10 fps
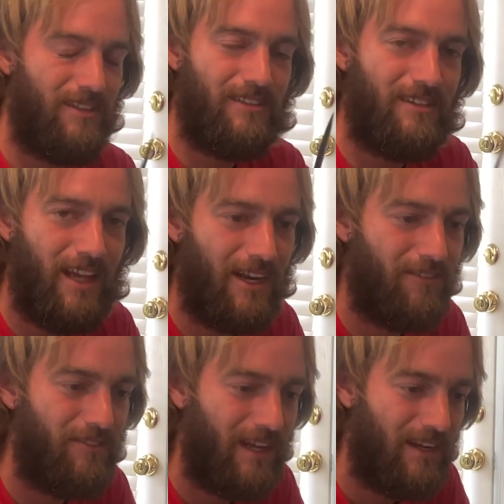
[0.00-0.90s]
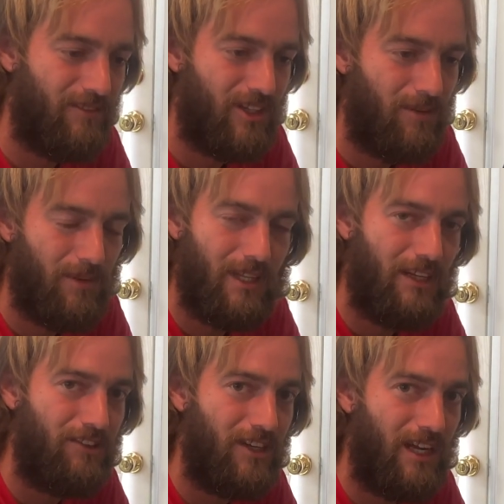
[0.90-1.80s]
Not a fan of
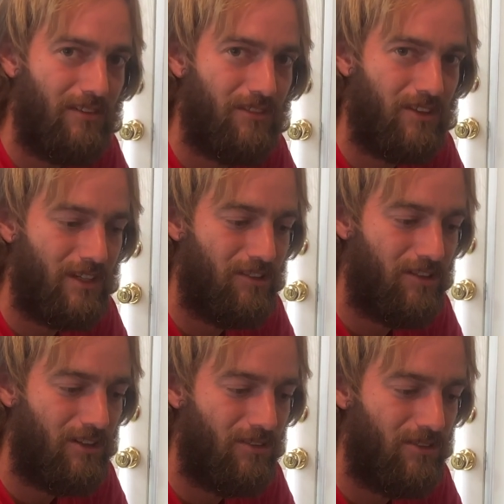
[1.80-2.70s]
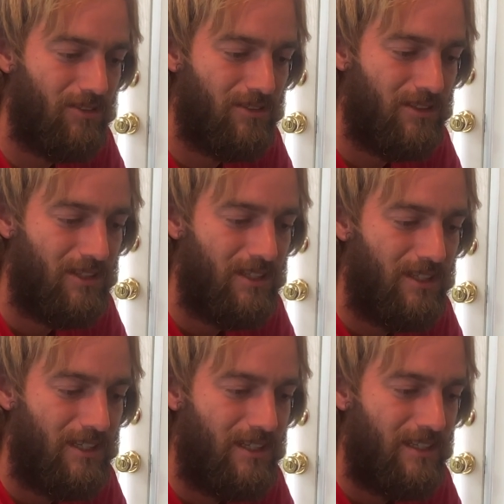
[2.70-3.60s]
double-edged knives in general.
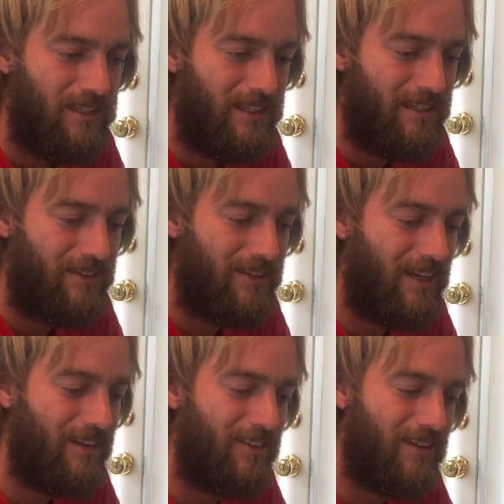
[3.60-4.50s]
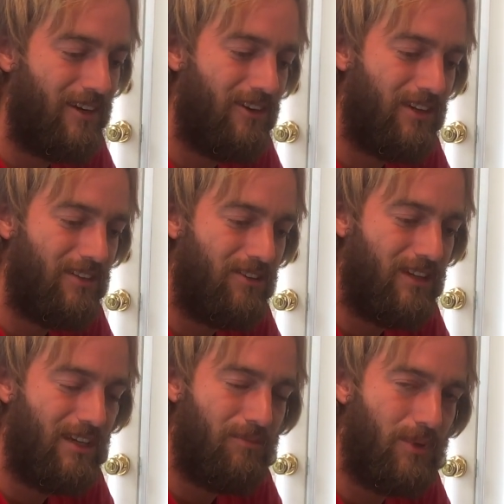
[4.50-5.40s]
It's kind of scary because you
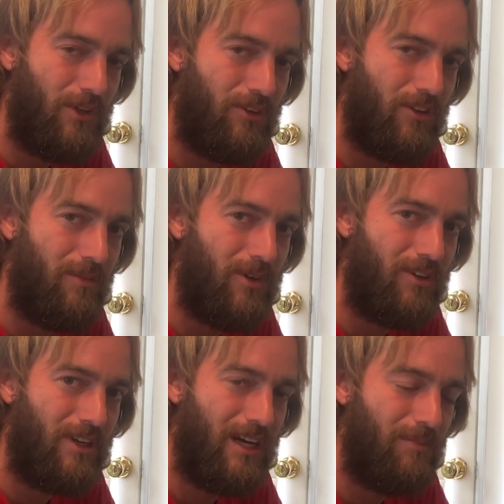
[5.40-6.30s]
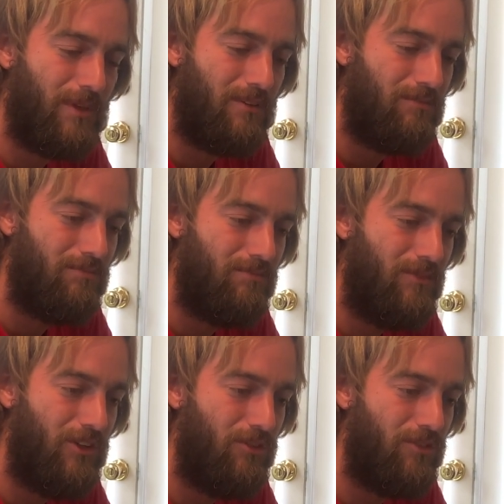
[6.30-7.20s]
can't put your thumb on top and
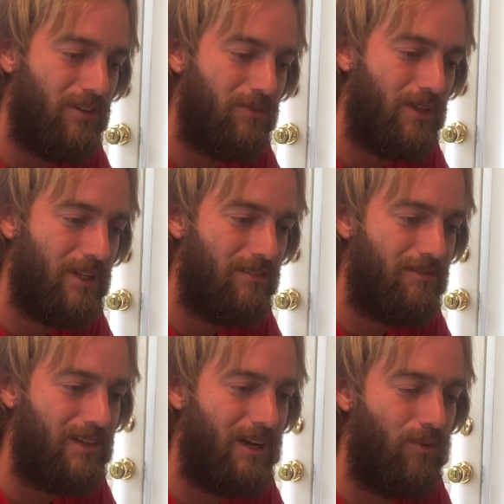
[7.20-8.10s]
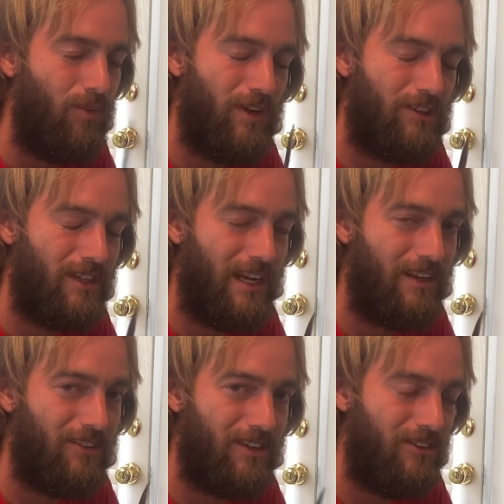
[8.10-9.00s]
do stuff with it. I wish it had a
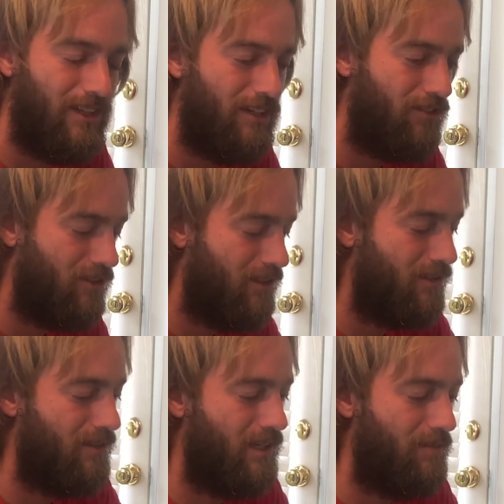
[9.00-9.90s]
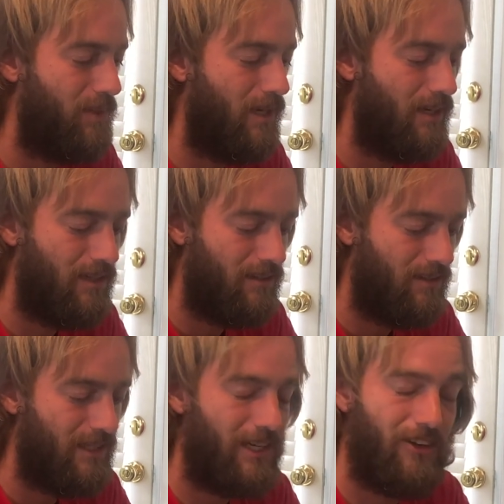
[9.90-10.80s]
single edge on it. I'd probably
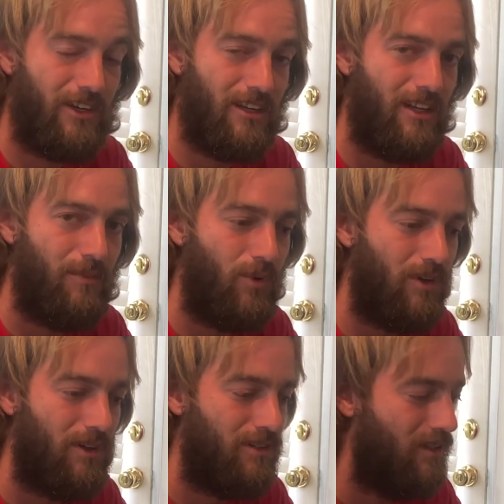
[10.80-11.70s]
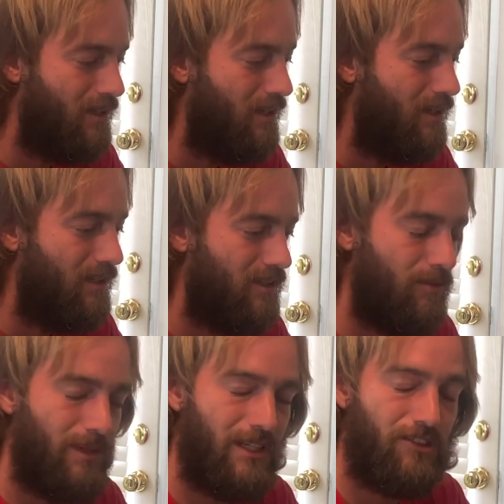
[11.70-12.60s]
carry it a lot more.
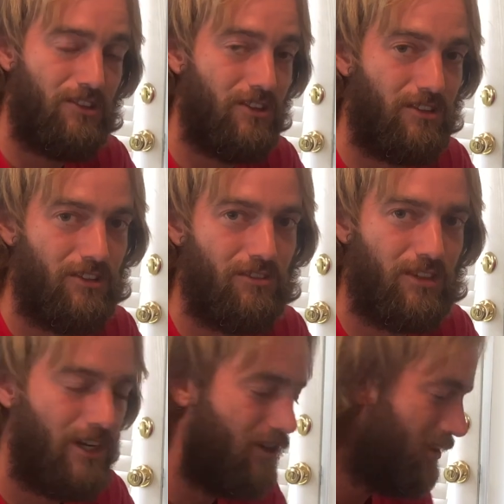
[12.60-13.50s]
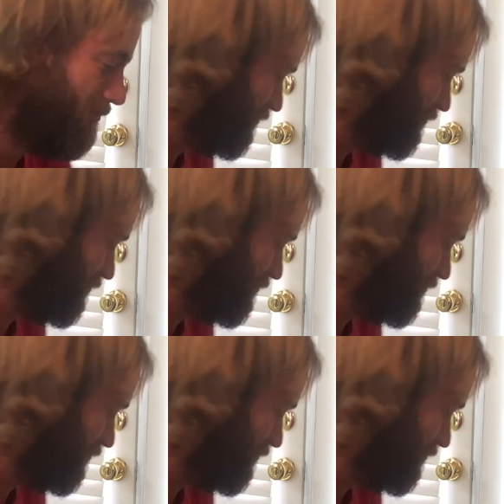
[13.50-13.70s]
Double edge is just too scary.